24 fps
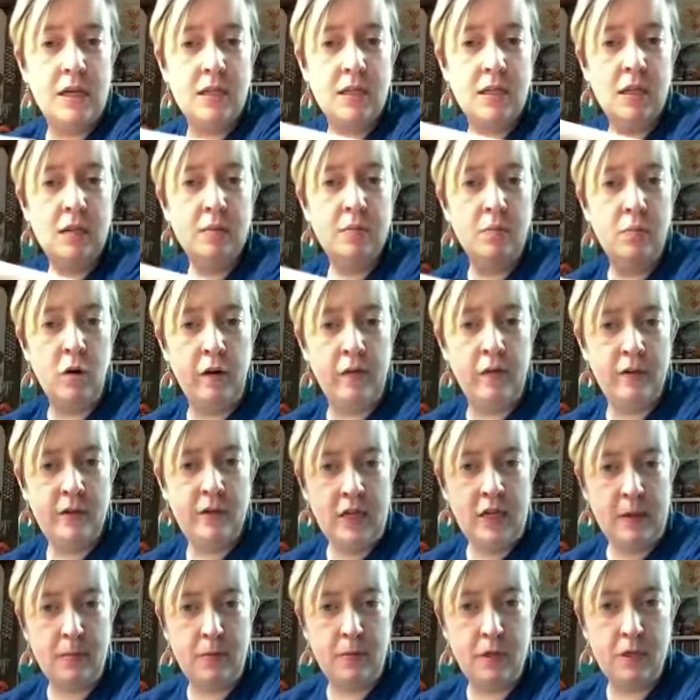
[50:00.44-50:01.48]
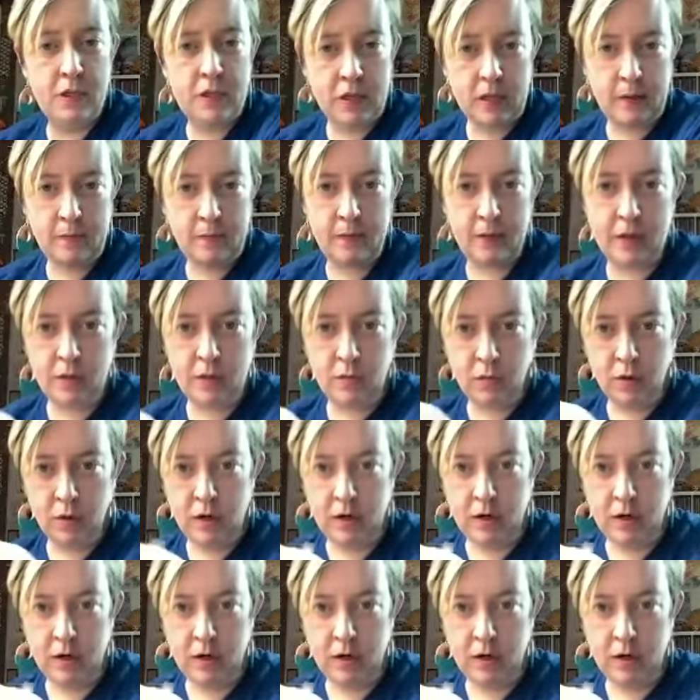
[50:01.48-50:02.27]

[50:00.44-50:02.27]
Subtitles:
a more of a tapered tip, and then one